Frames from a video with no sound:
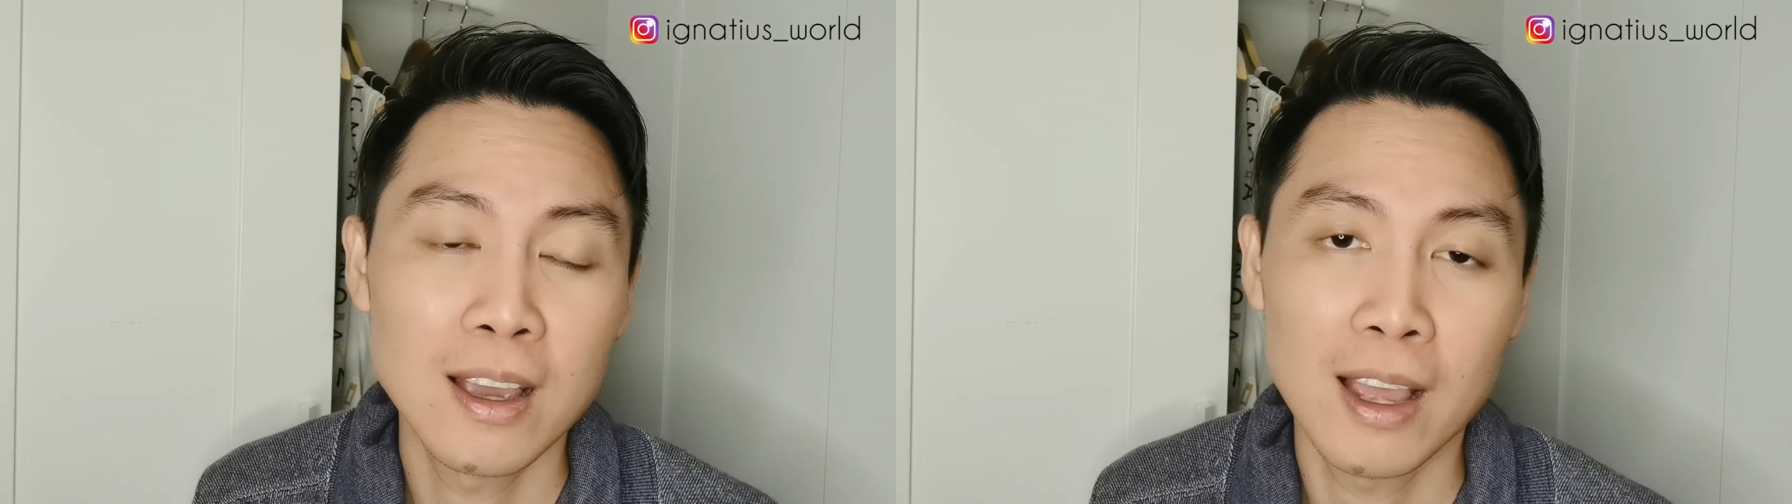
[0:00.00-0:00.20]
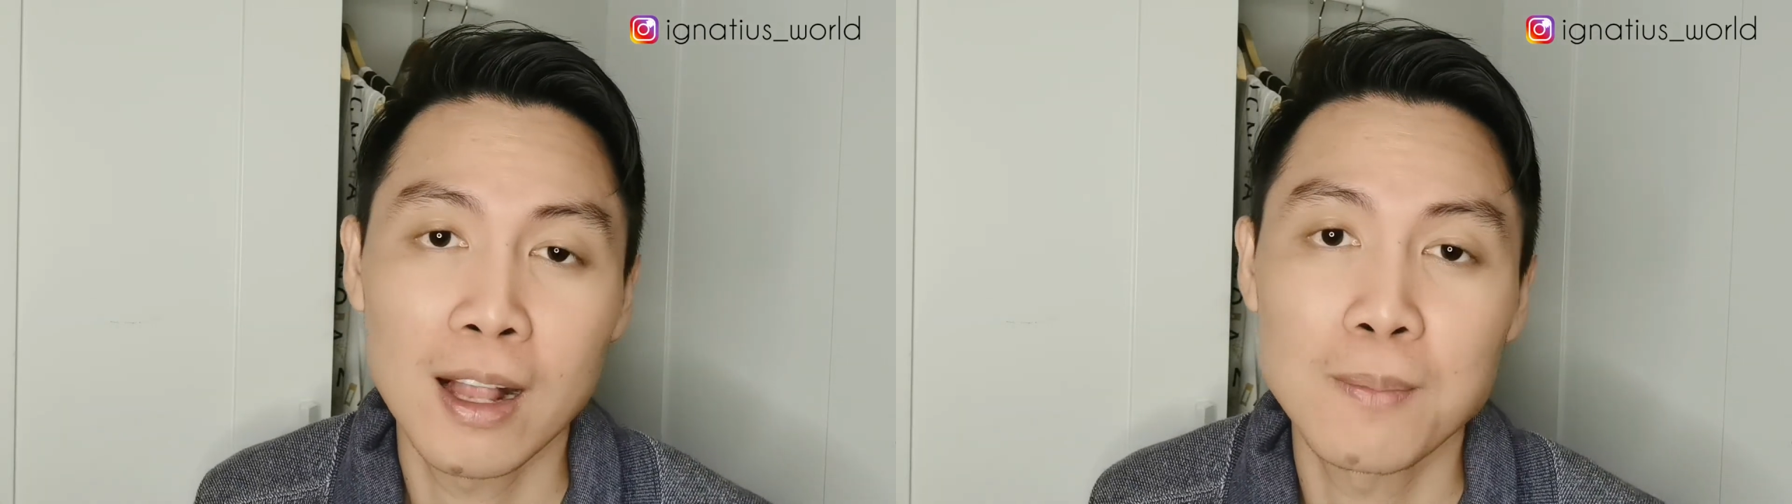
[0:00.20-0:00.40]

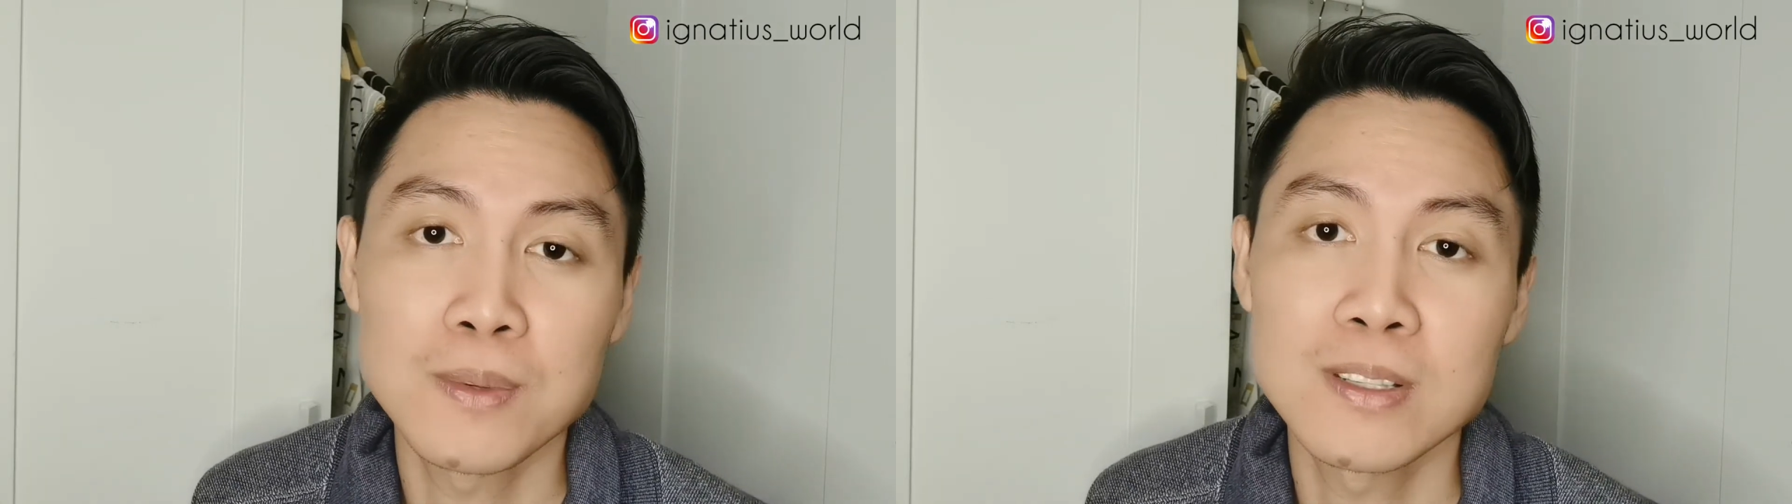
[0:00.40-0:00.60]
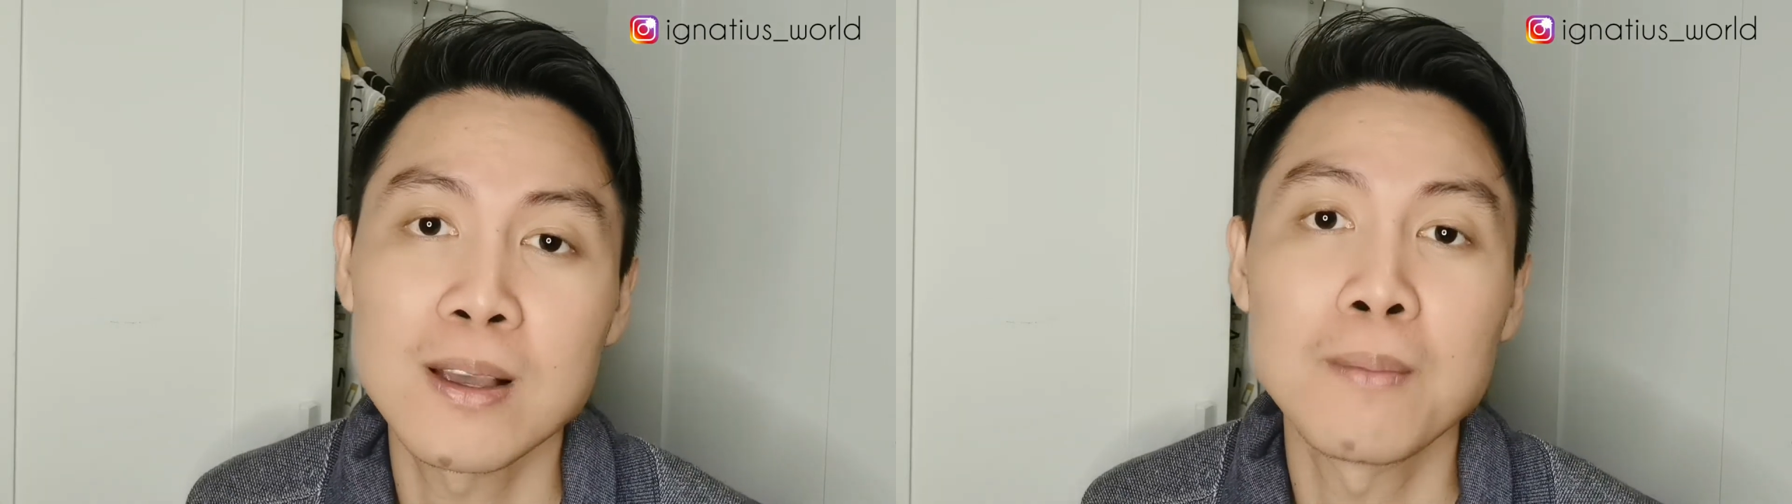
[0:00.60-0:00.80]
helps
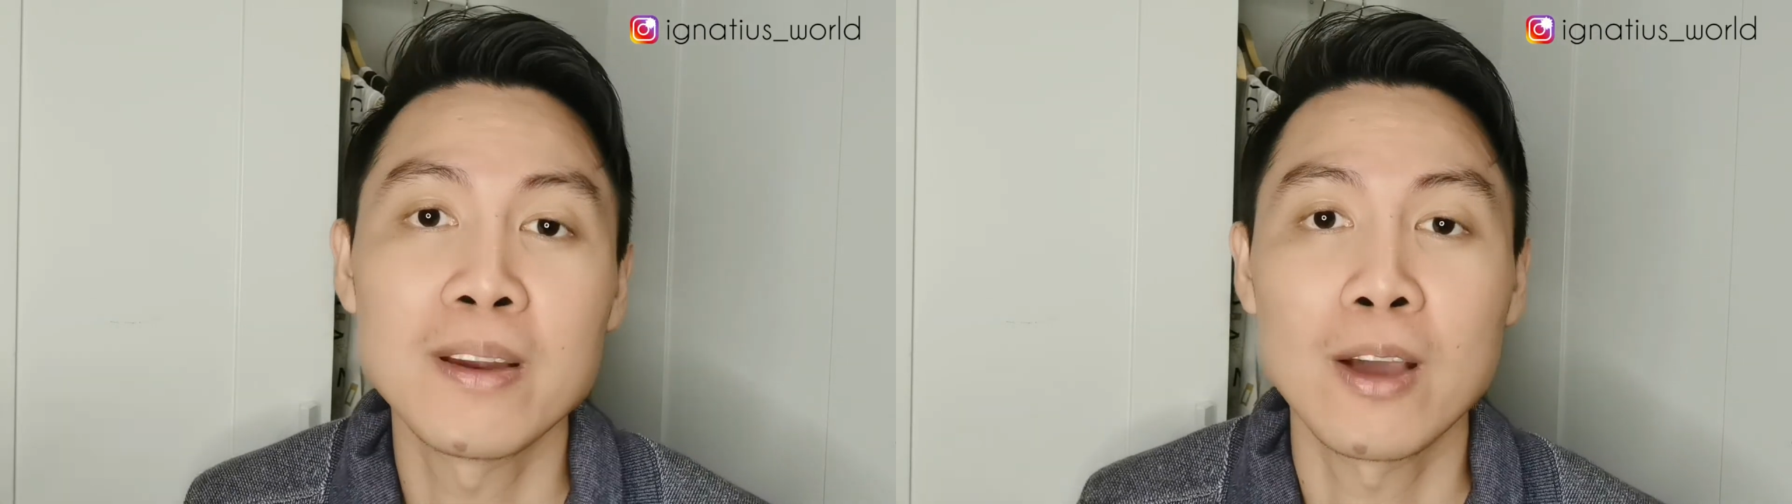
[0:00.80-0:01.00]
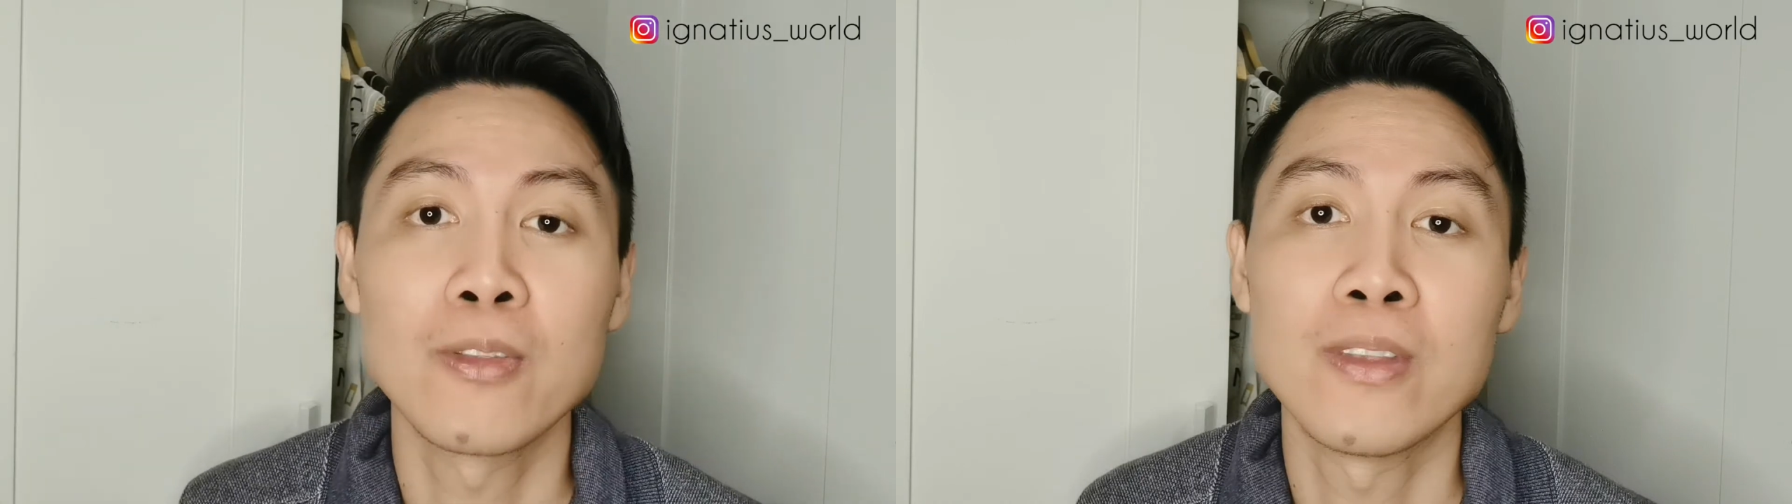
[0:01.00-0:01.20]

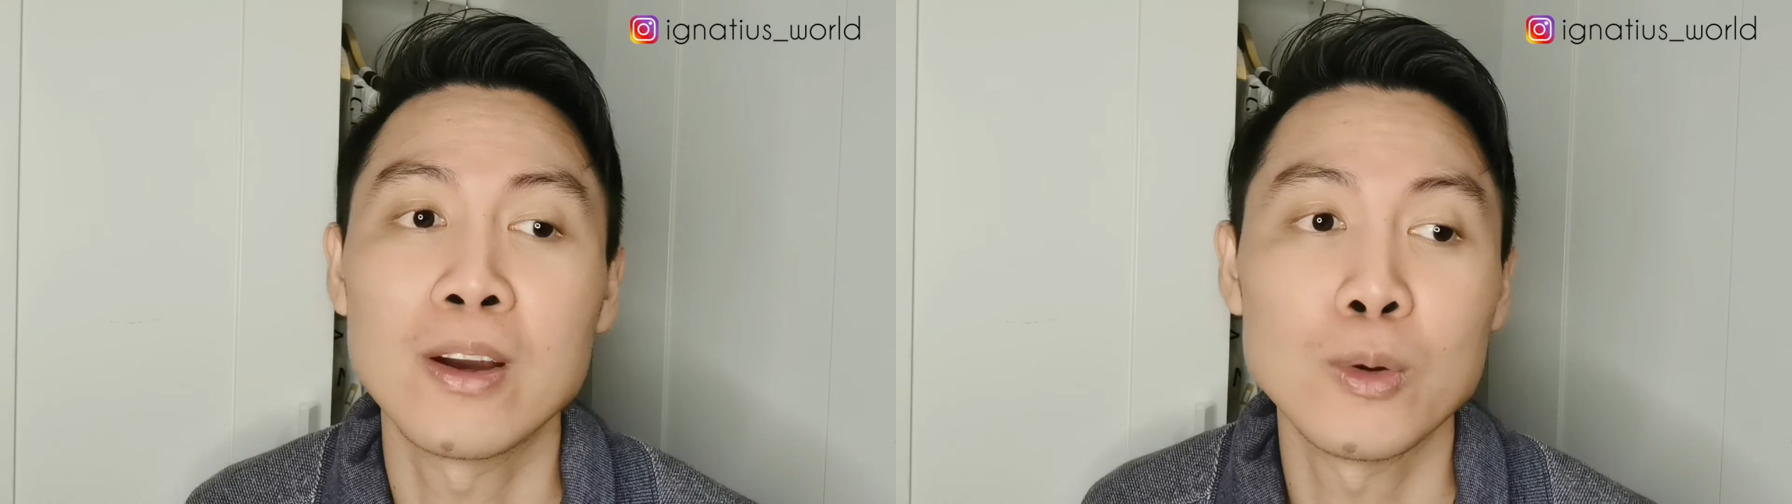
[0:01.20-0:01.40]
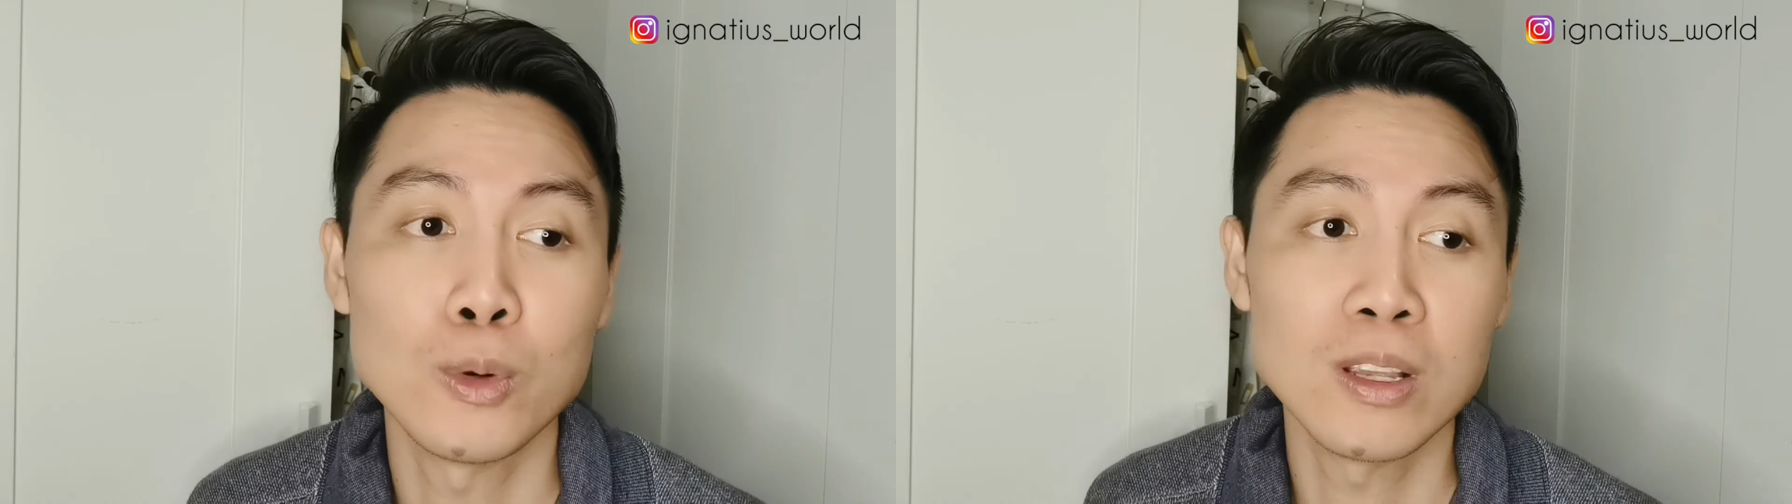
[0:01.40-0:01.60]
somebody out
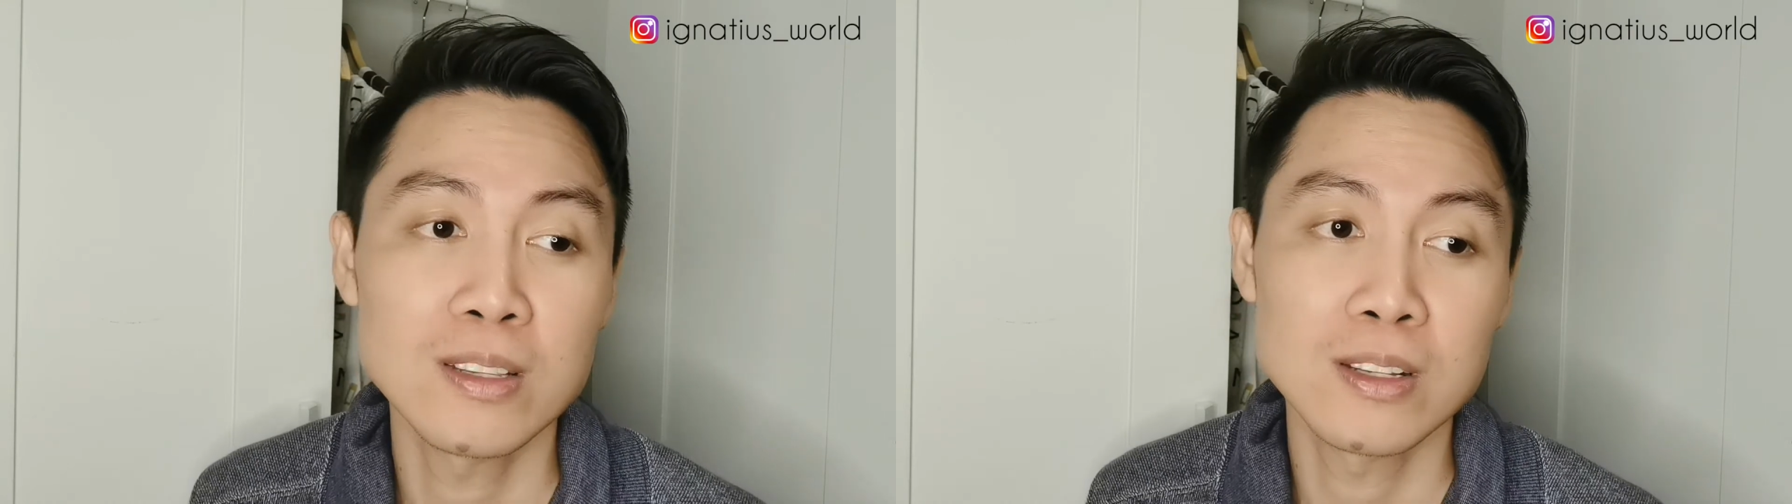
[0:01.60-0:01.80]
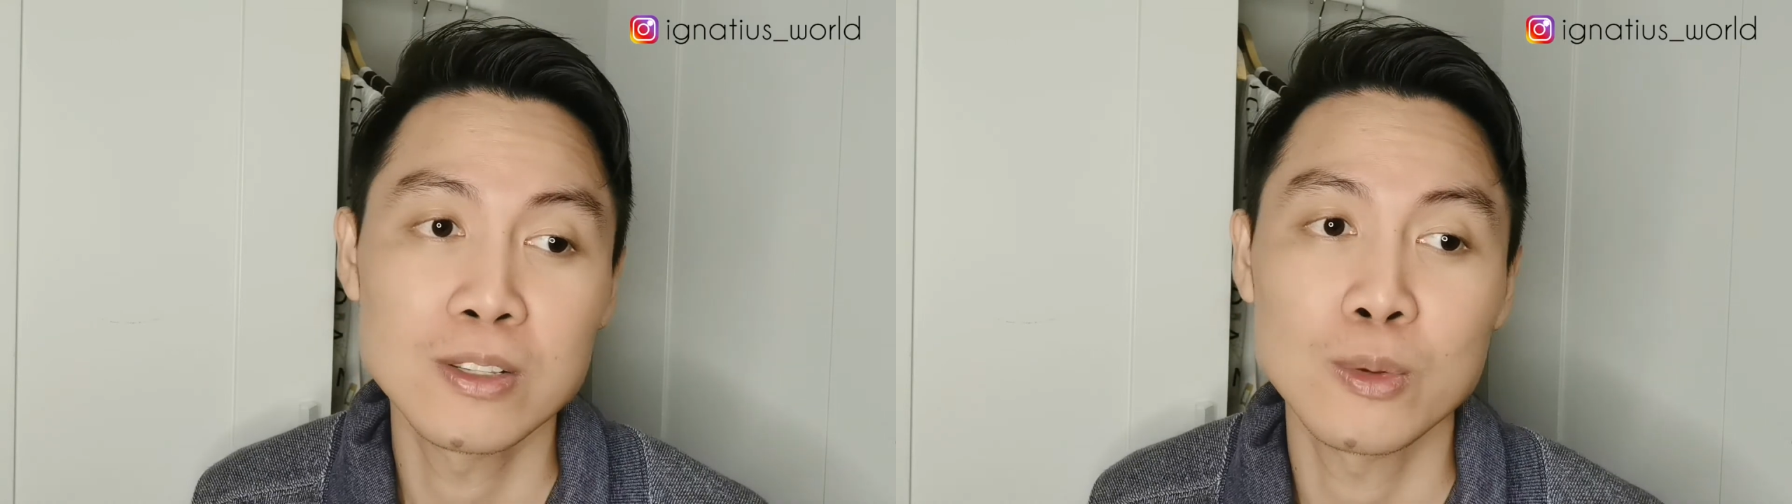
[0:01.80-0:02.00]
there who
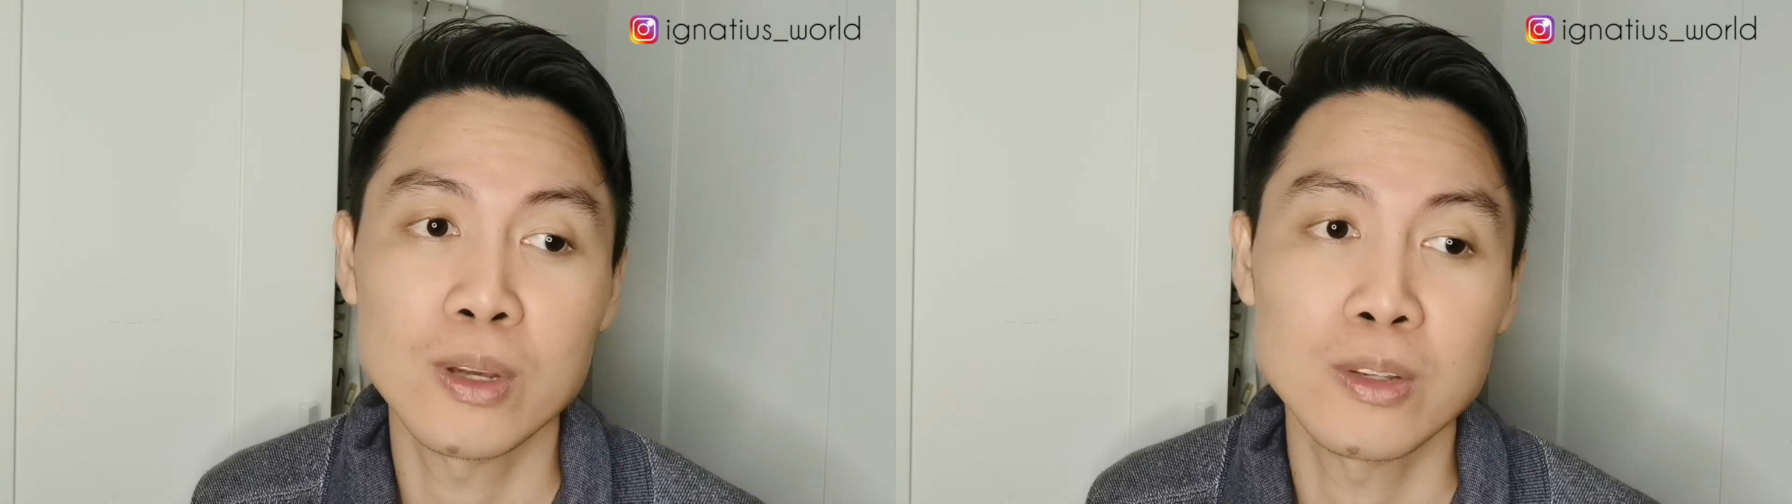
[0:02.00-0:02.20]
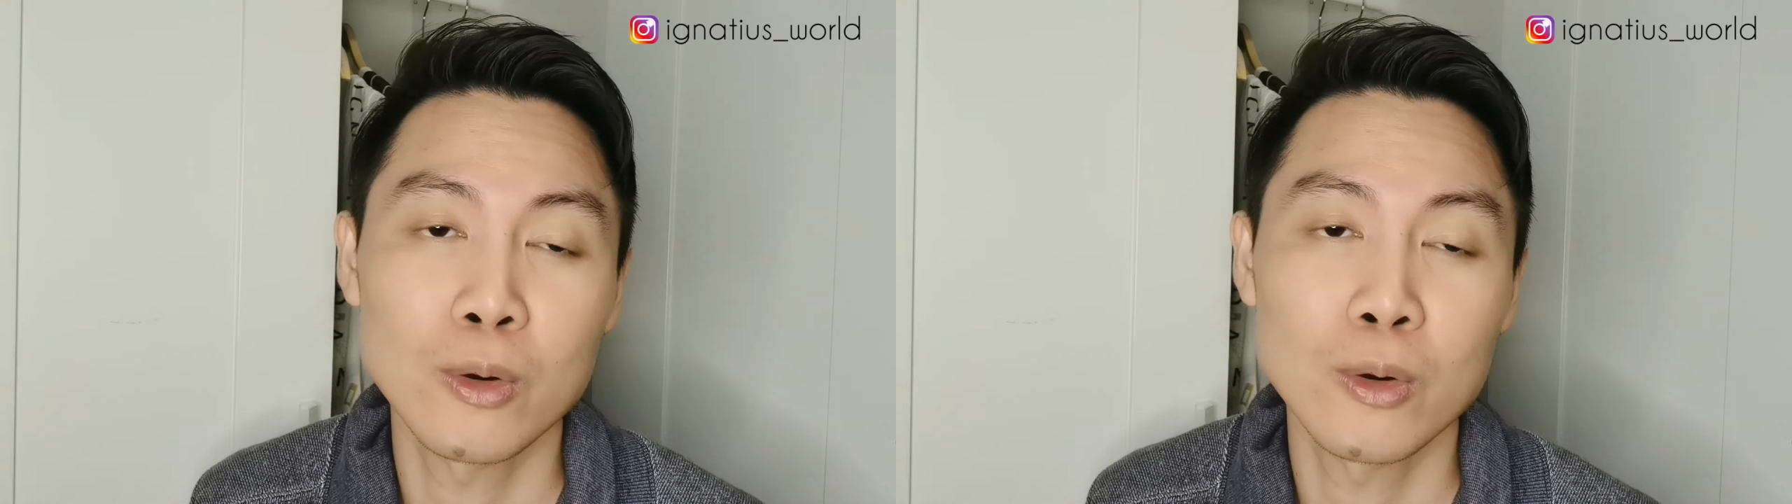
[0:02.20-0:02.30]
listens to it,